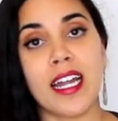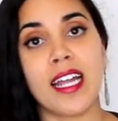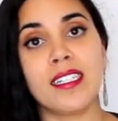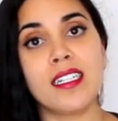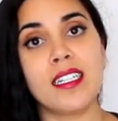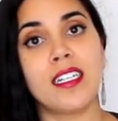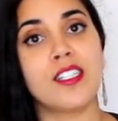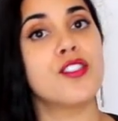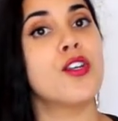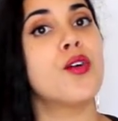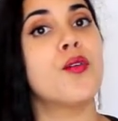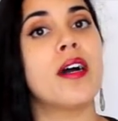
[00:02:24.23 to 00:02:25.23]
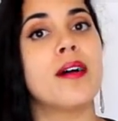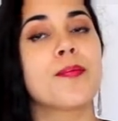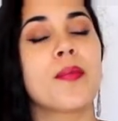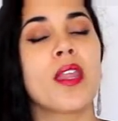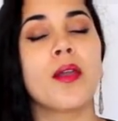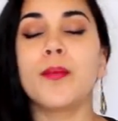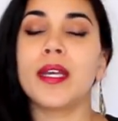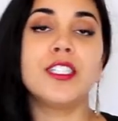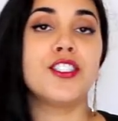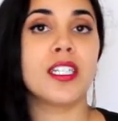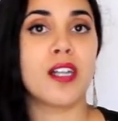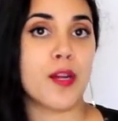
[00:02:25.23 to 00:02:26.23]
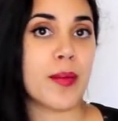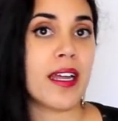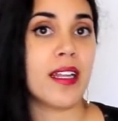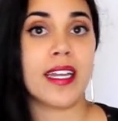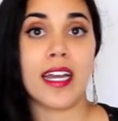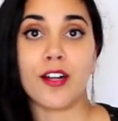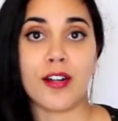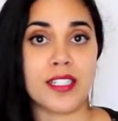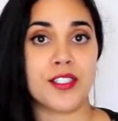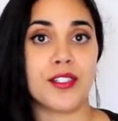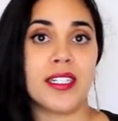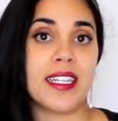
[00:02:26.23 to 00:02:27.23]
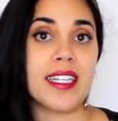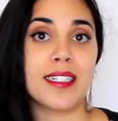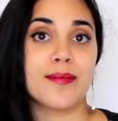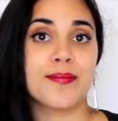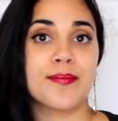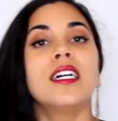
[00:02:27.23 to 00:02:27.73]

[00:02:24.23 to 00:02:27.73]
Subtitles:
and there's no pinching on my iliac crest or anything.